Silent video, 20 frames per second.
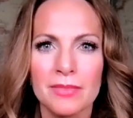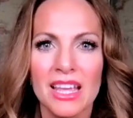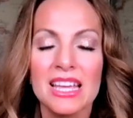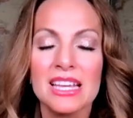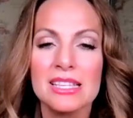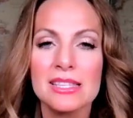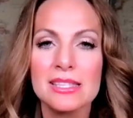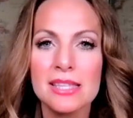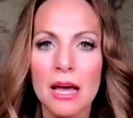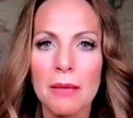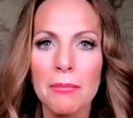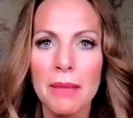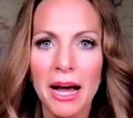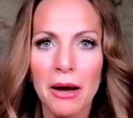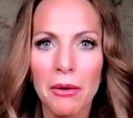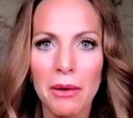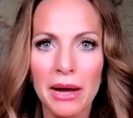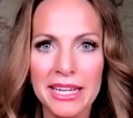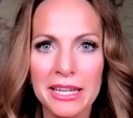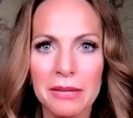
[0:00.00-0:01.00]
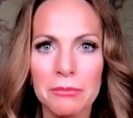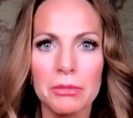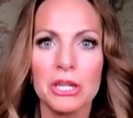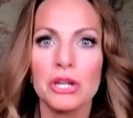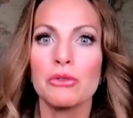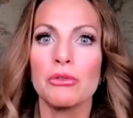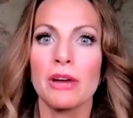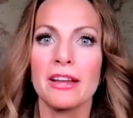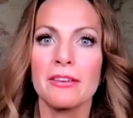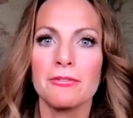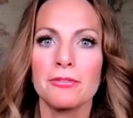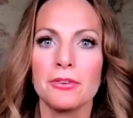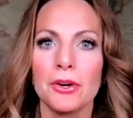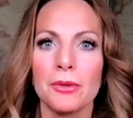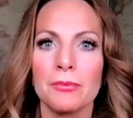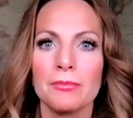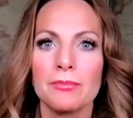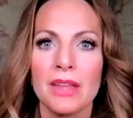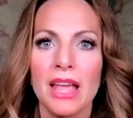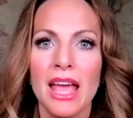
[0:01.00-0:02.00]
Somehow I can be
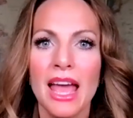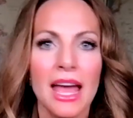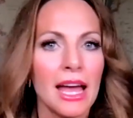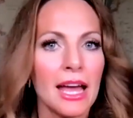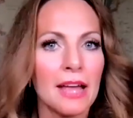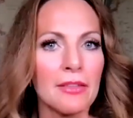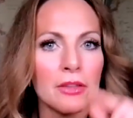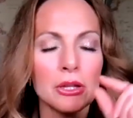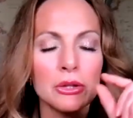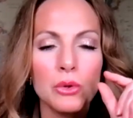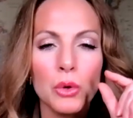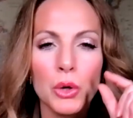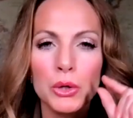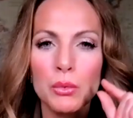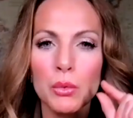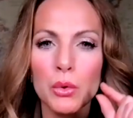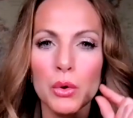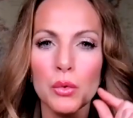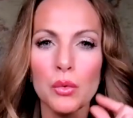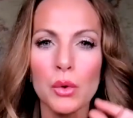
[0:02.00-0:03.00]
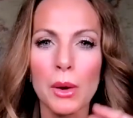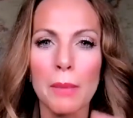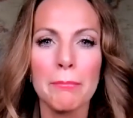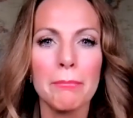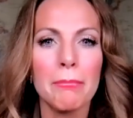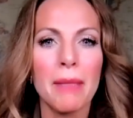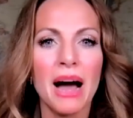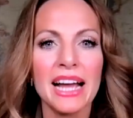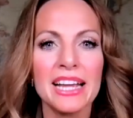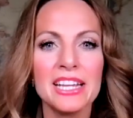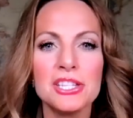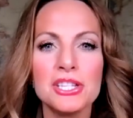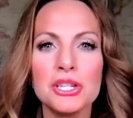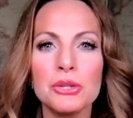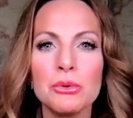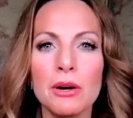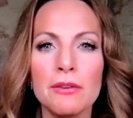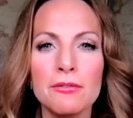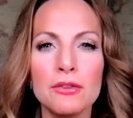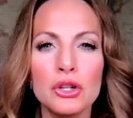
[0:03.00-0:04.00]
grateful. And the Lord will remind
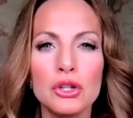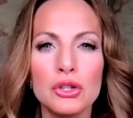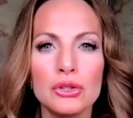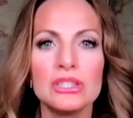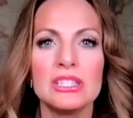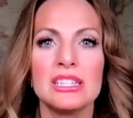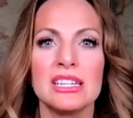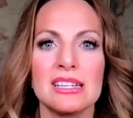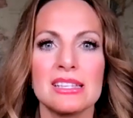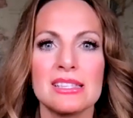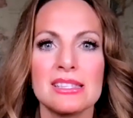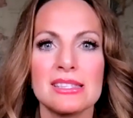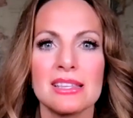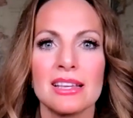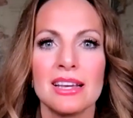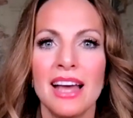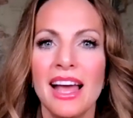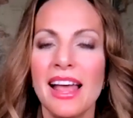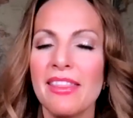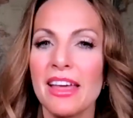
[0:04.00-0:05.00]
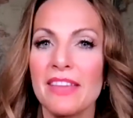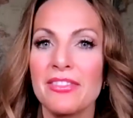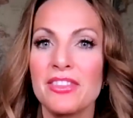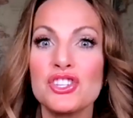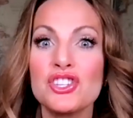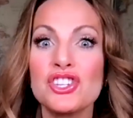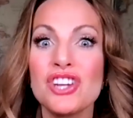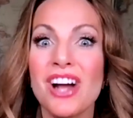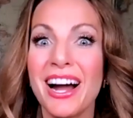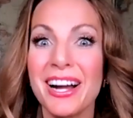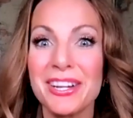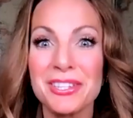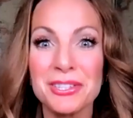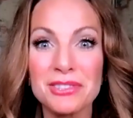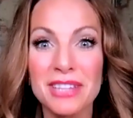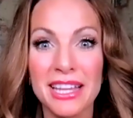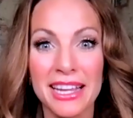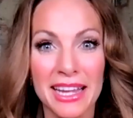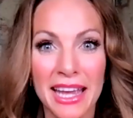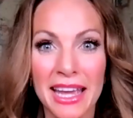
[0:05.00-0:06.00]
you of goodness, that the
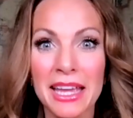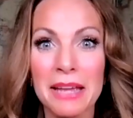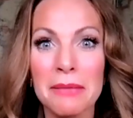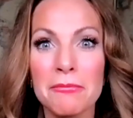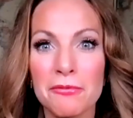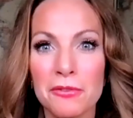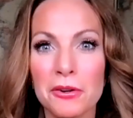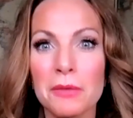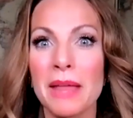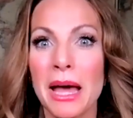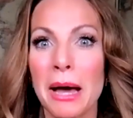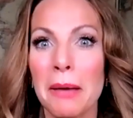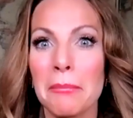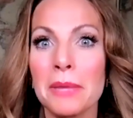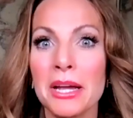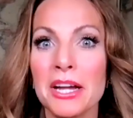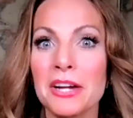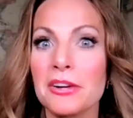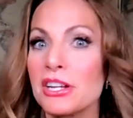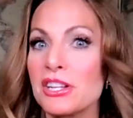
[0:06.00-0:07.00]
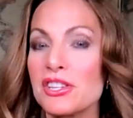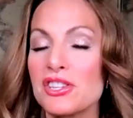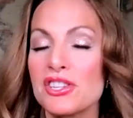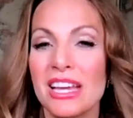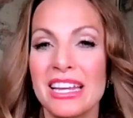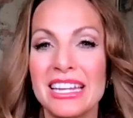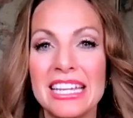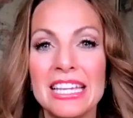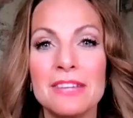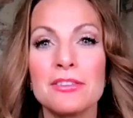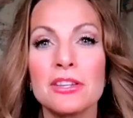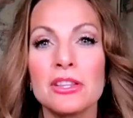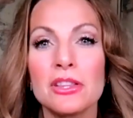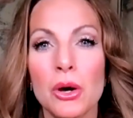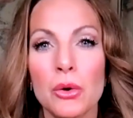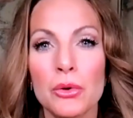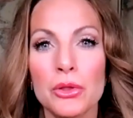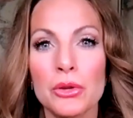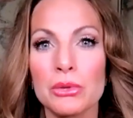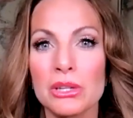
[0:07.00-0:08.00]
child that came from that marriage, that even
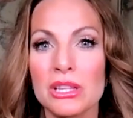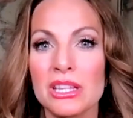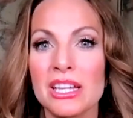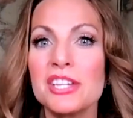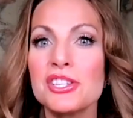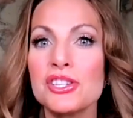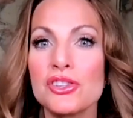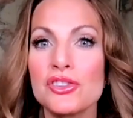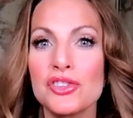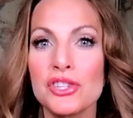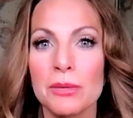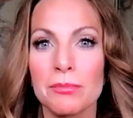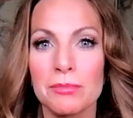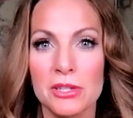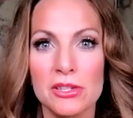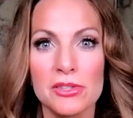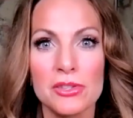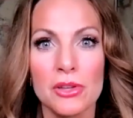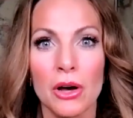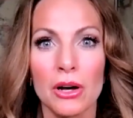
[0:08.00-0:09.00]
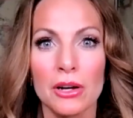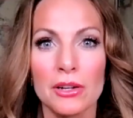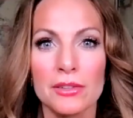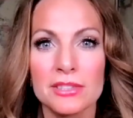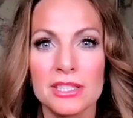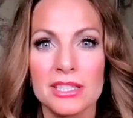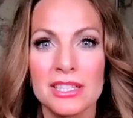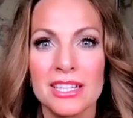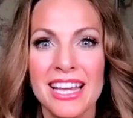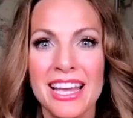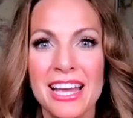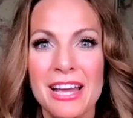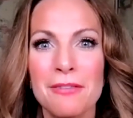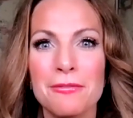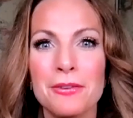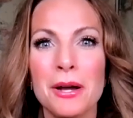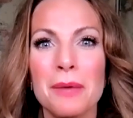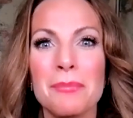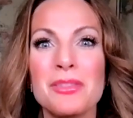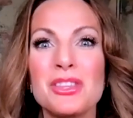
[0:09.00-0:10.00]
though the relationship dissolved,
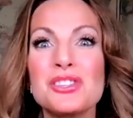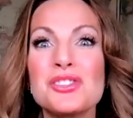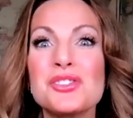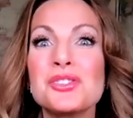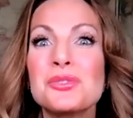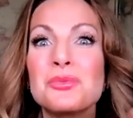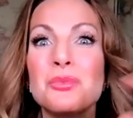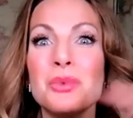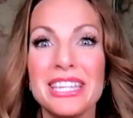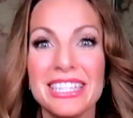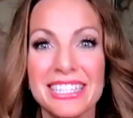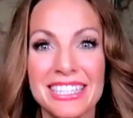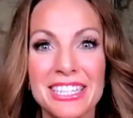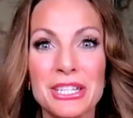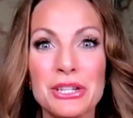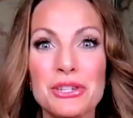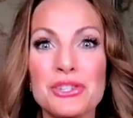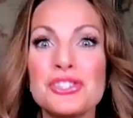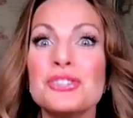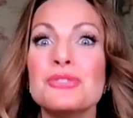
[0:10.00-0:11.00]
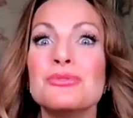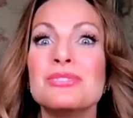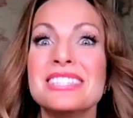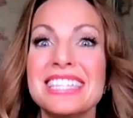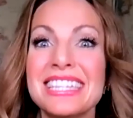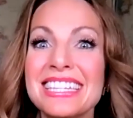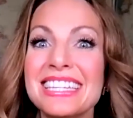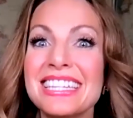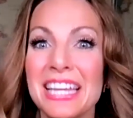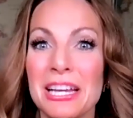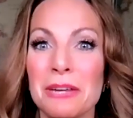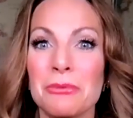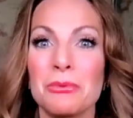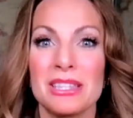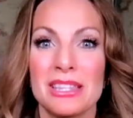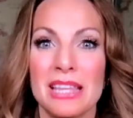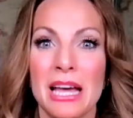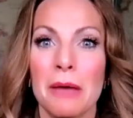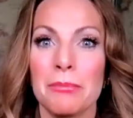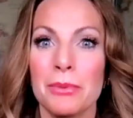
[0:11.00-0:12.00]
from the sweet years you did get
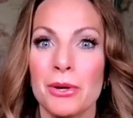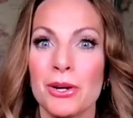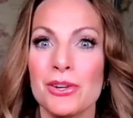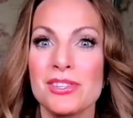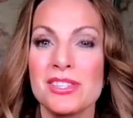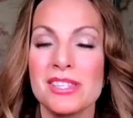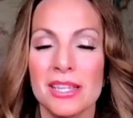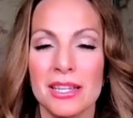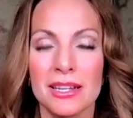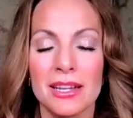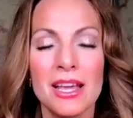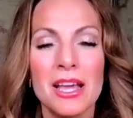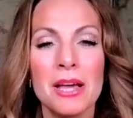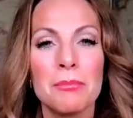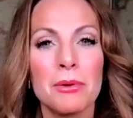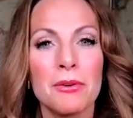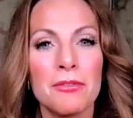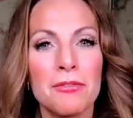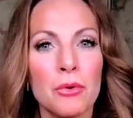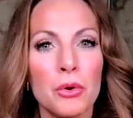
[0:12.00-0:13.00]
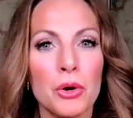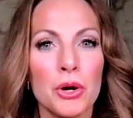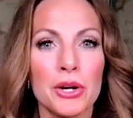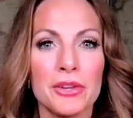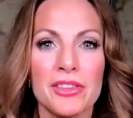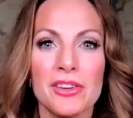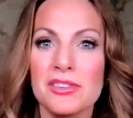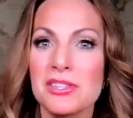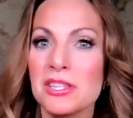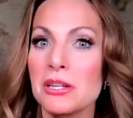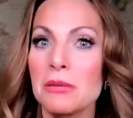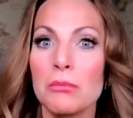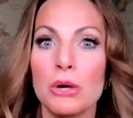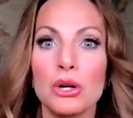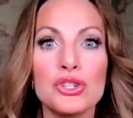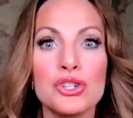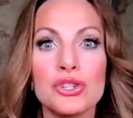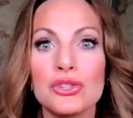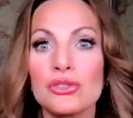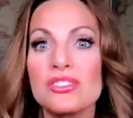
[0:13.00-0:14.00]
with that person before there's an
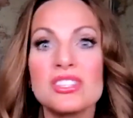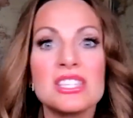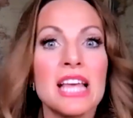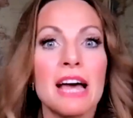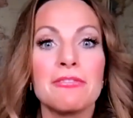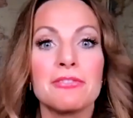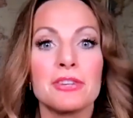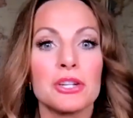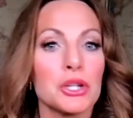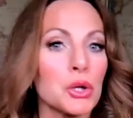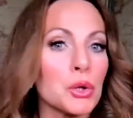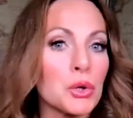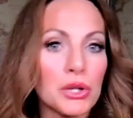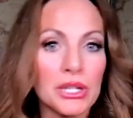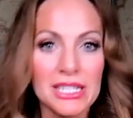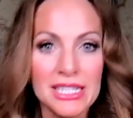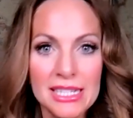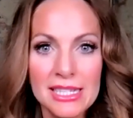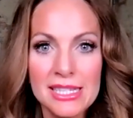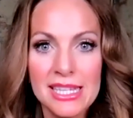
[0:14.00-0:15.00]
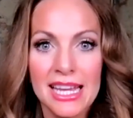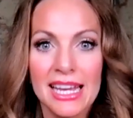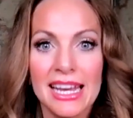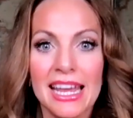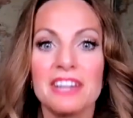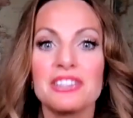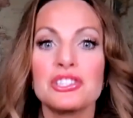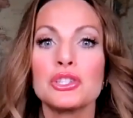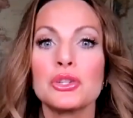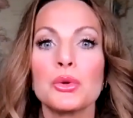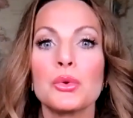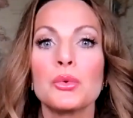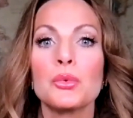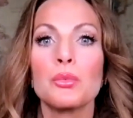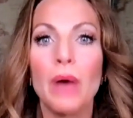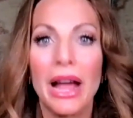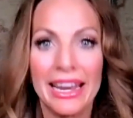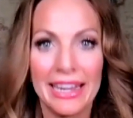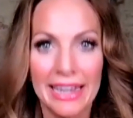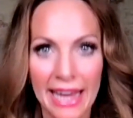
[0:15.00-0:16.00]
emotional sever or a disconnect
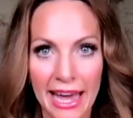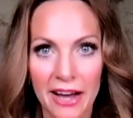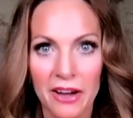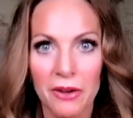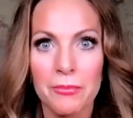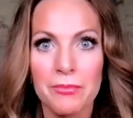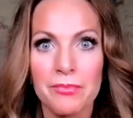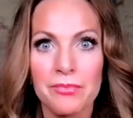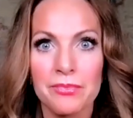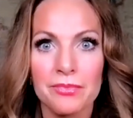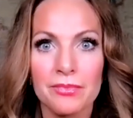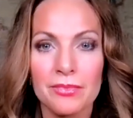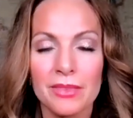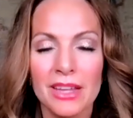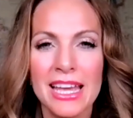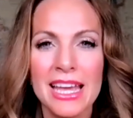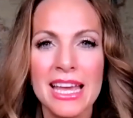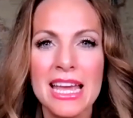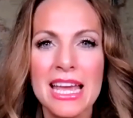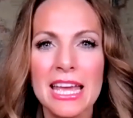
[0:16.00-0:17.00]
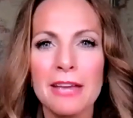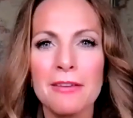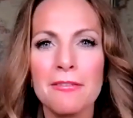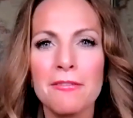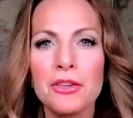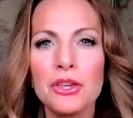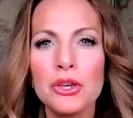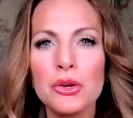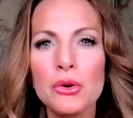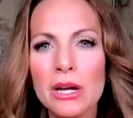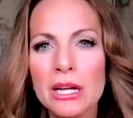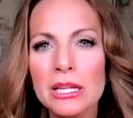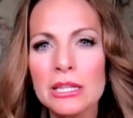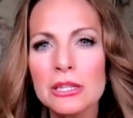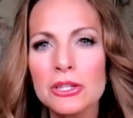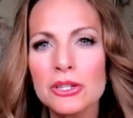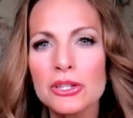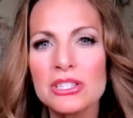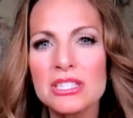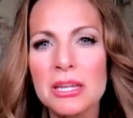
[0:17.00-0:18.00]
right now. If you can
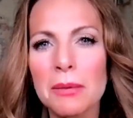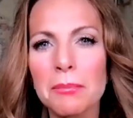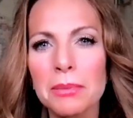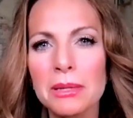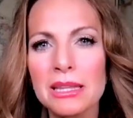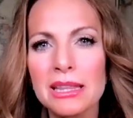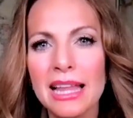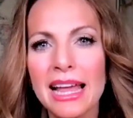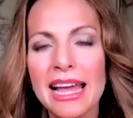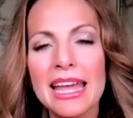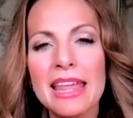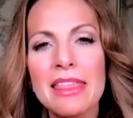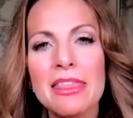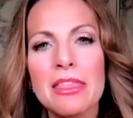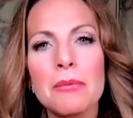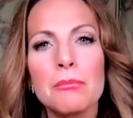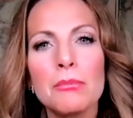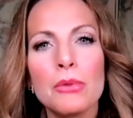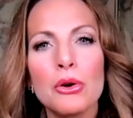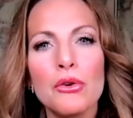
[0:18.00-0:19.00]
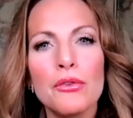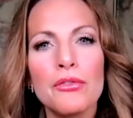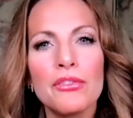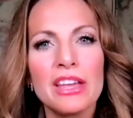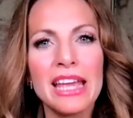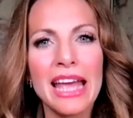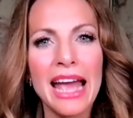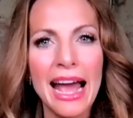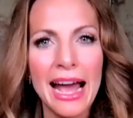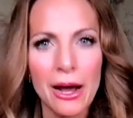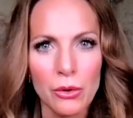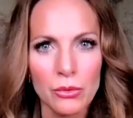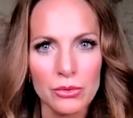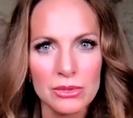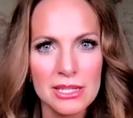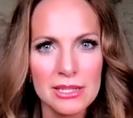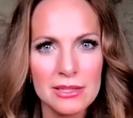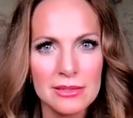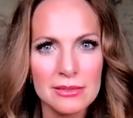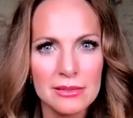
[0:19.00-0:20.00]
learn to play the movie
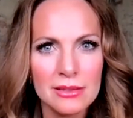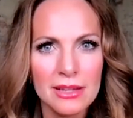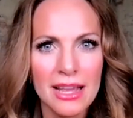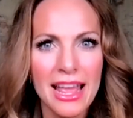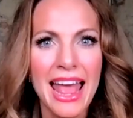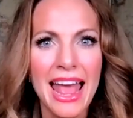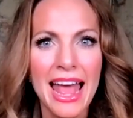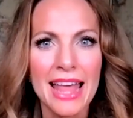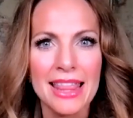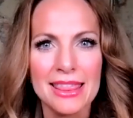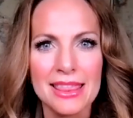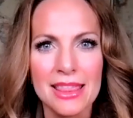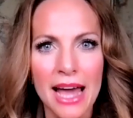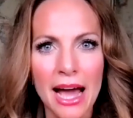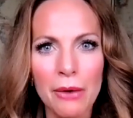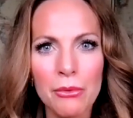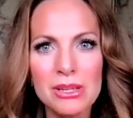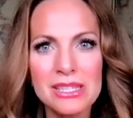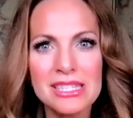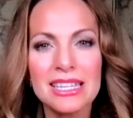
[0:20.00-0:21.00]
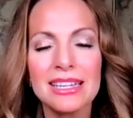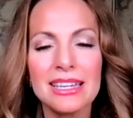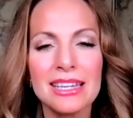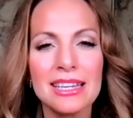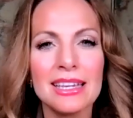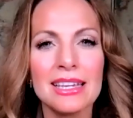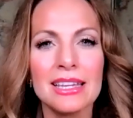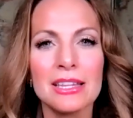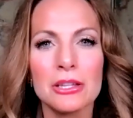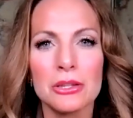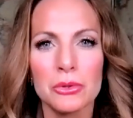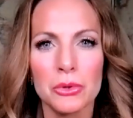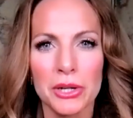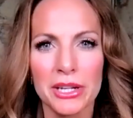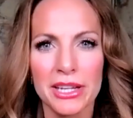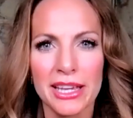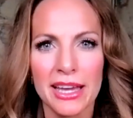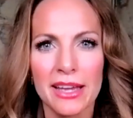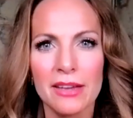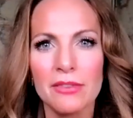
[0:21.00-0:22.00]
out, and that was a key the
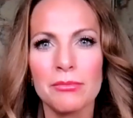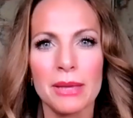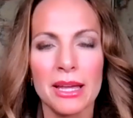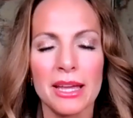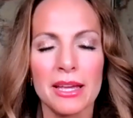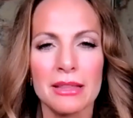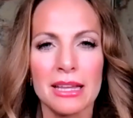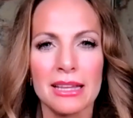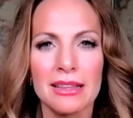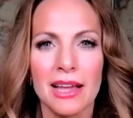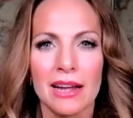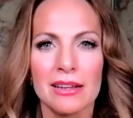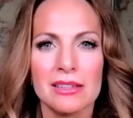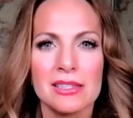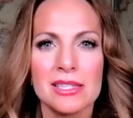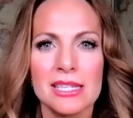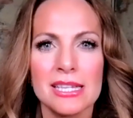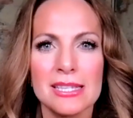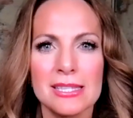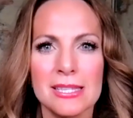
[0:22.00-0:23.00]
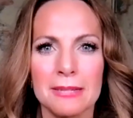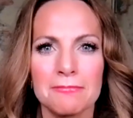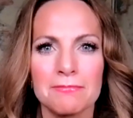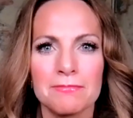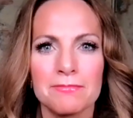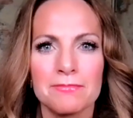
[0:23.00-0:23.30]
Lord gave me in the last season,